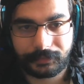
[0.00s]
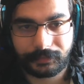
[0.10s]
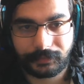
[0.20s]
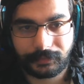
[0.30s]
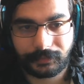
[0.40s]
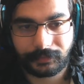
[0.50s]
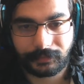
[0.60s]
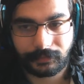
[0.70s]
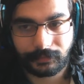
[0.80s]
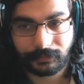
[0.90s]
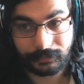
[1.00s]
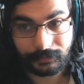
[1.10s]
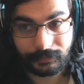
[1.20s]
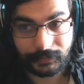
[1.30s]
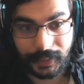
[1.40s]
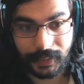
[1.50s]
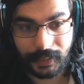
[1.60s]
(silence)